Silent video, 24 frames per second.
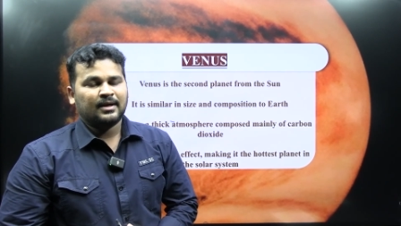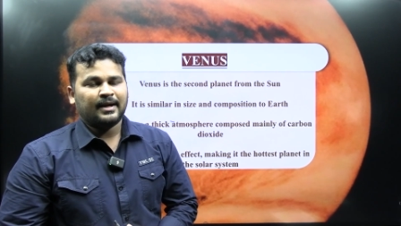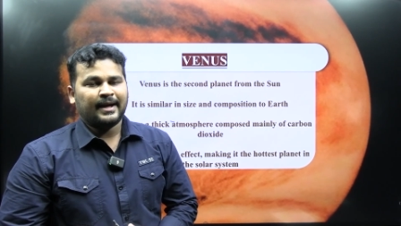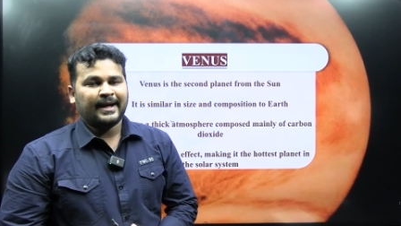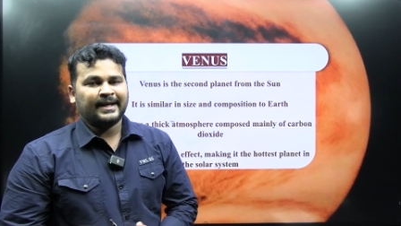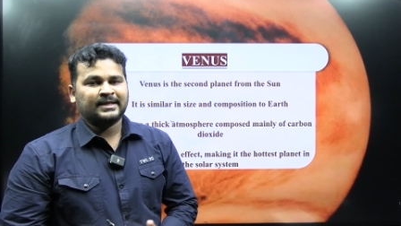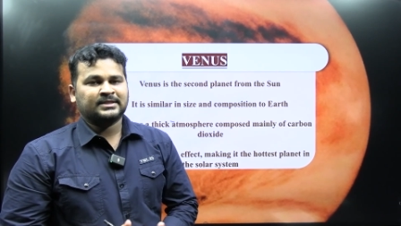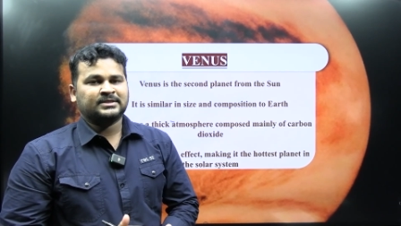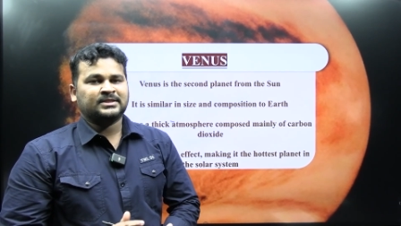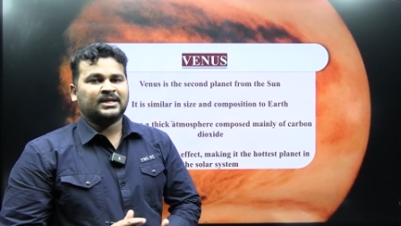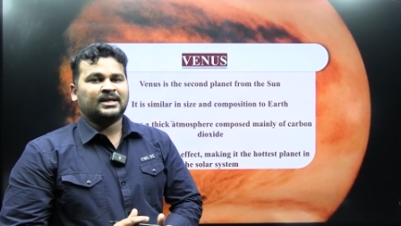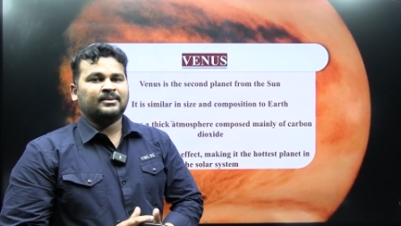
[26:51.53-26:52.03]

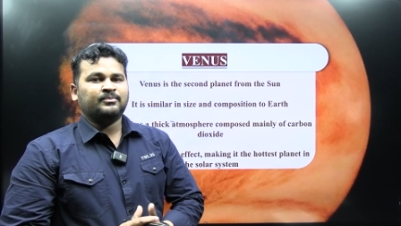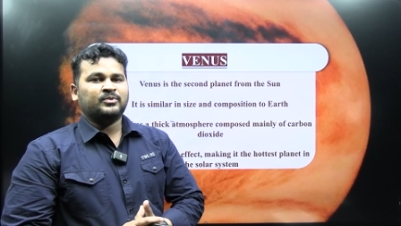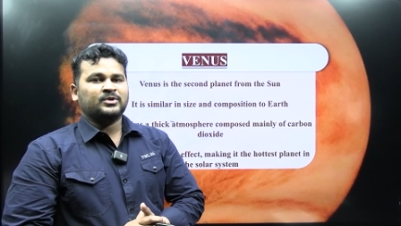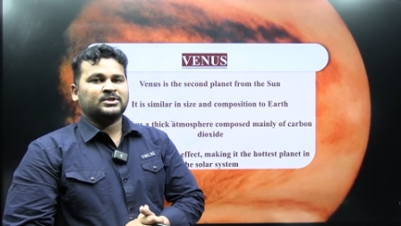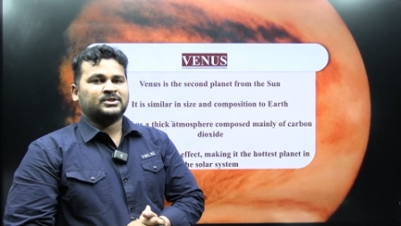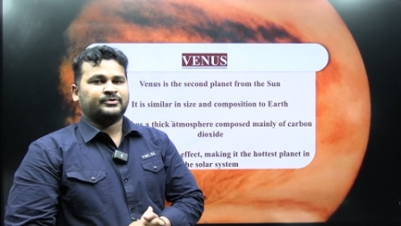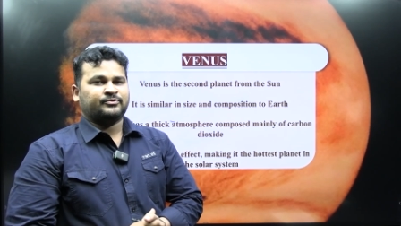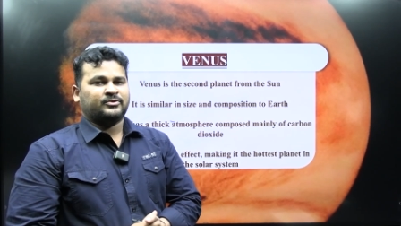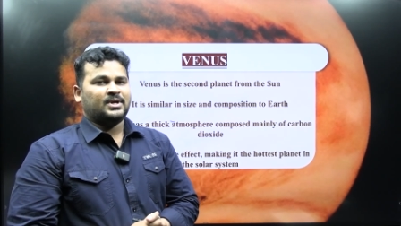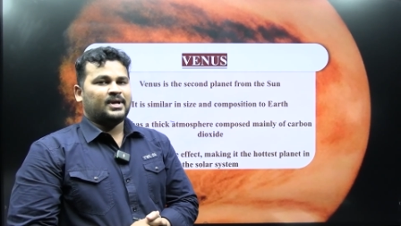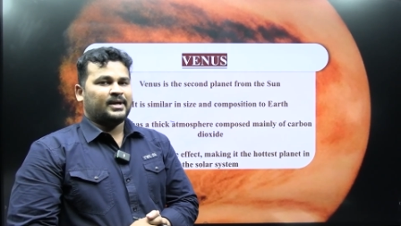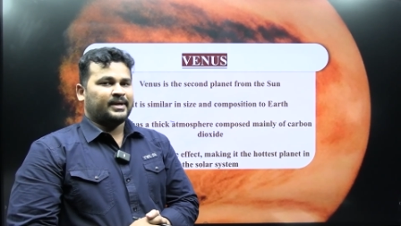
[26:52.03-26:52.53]

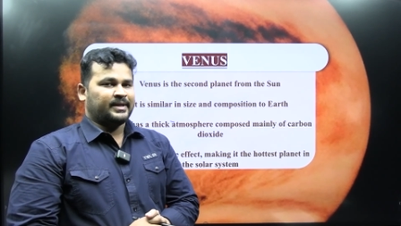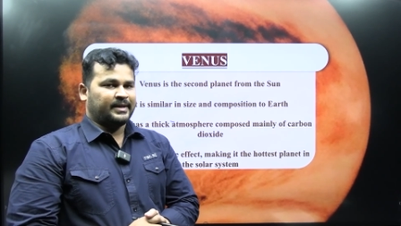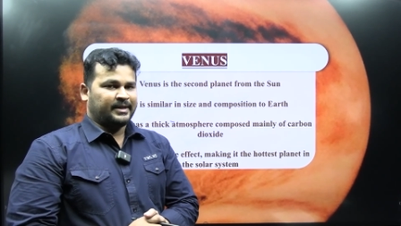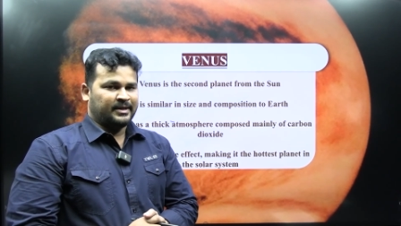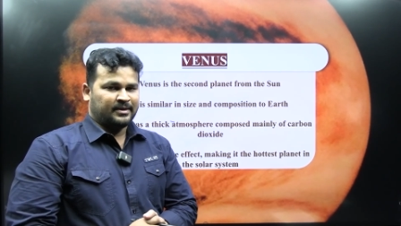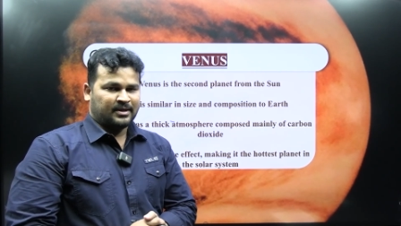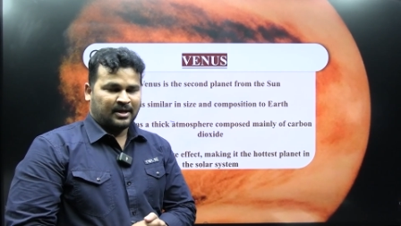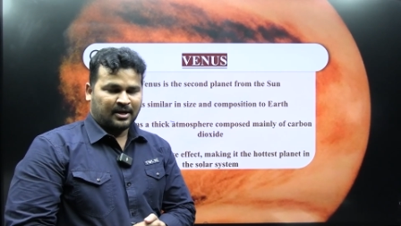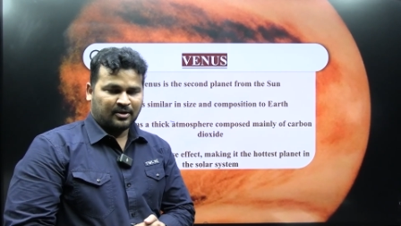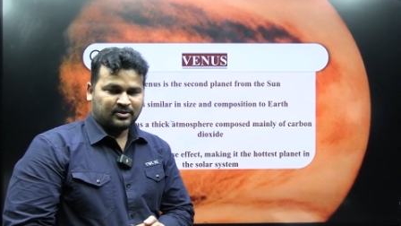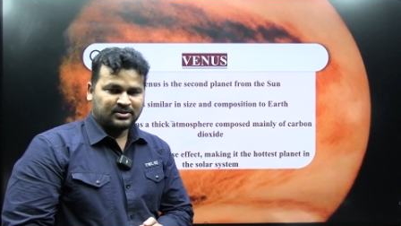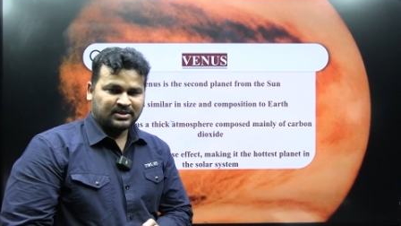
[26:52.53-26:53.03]
examples for
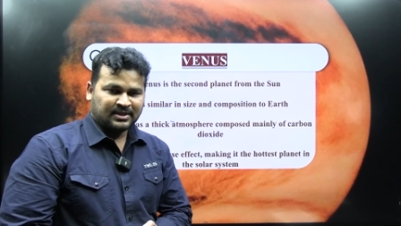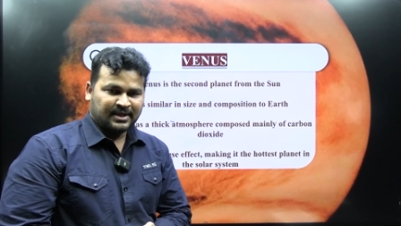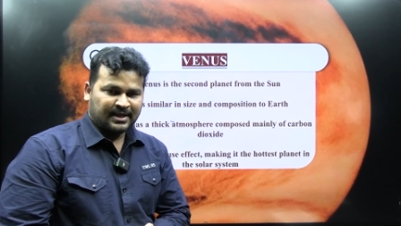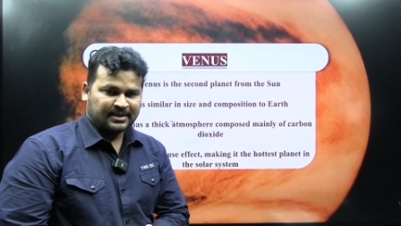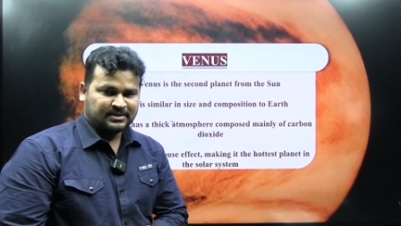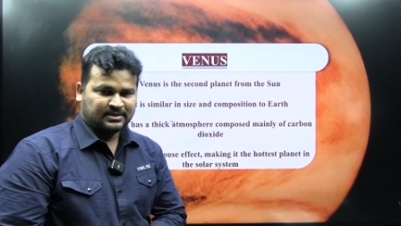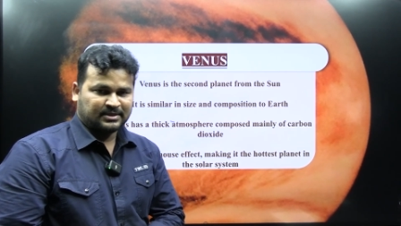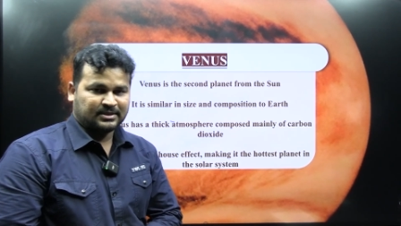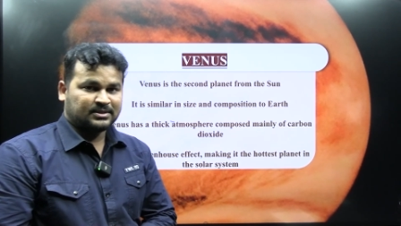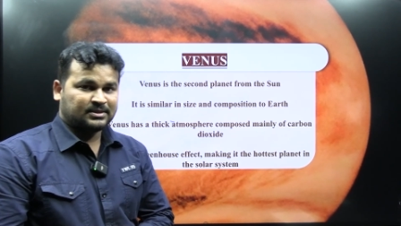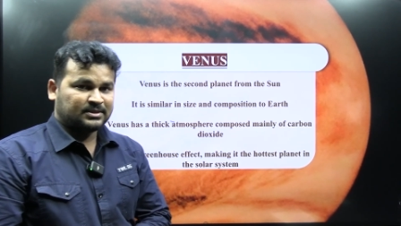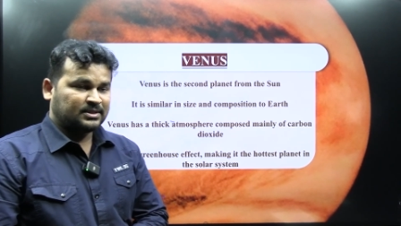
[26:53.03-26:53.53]
greenhouse
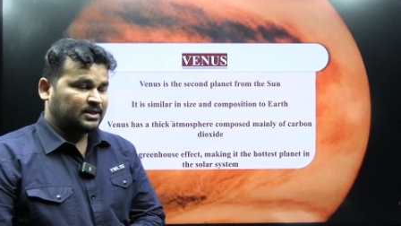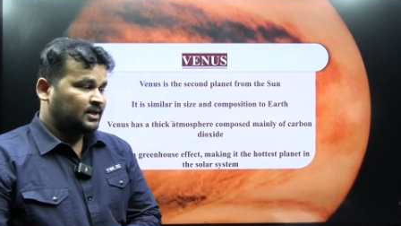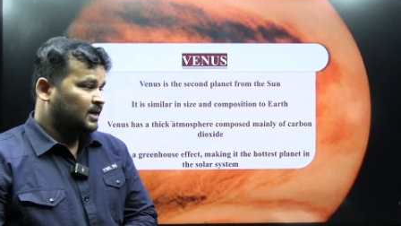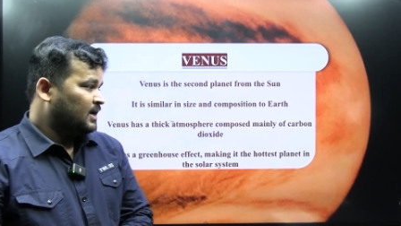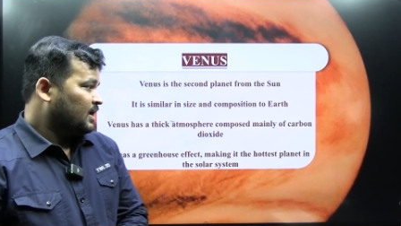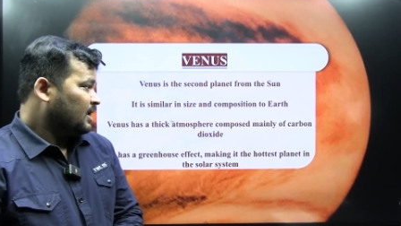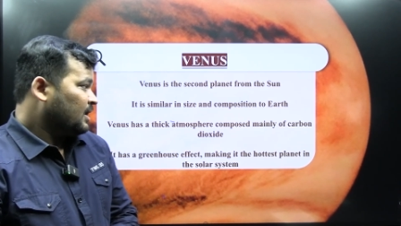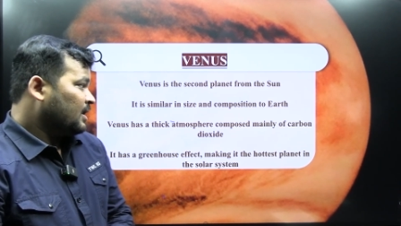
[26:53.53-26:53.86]
gases.